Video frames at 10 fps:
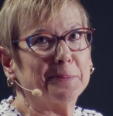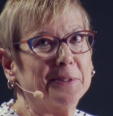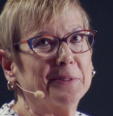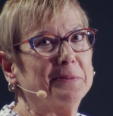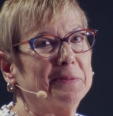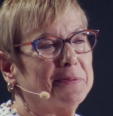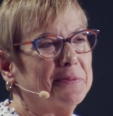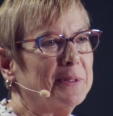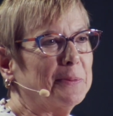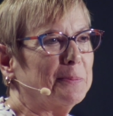in terms
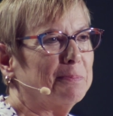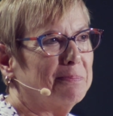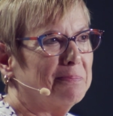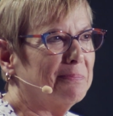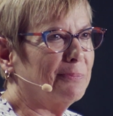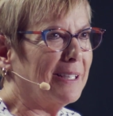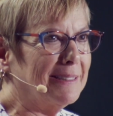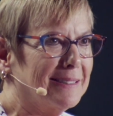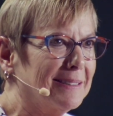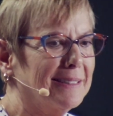of,
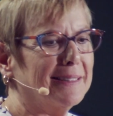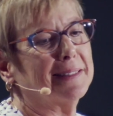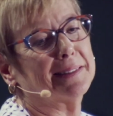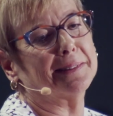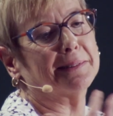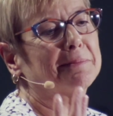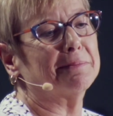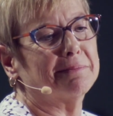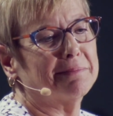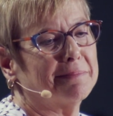pricing and
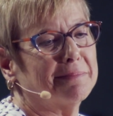